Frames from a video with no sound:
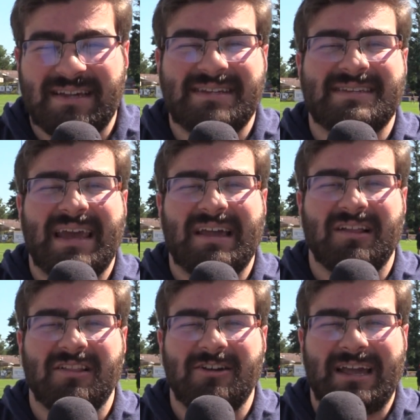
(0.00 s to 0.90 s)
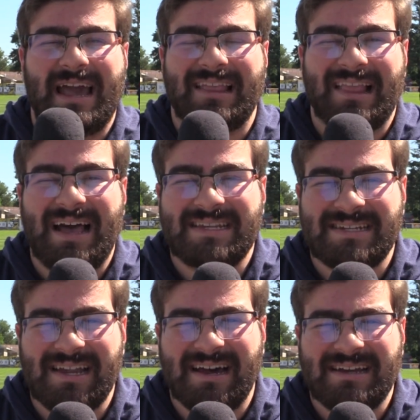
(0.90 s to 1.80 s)
Let's take a look at
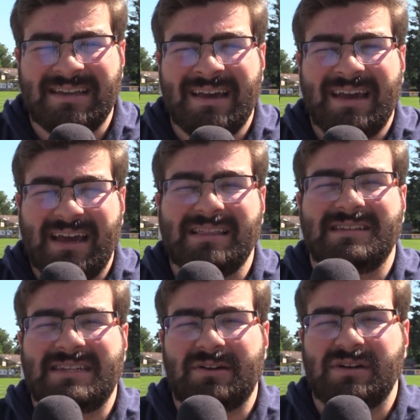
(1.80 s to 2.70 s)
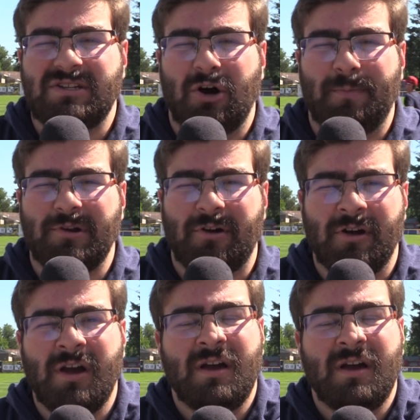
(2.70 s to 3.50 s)
last night in the series opener.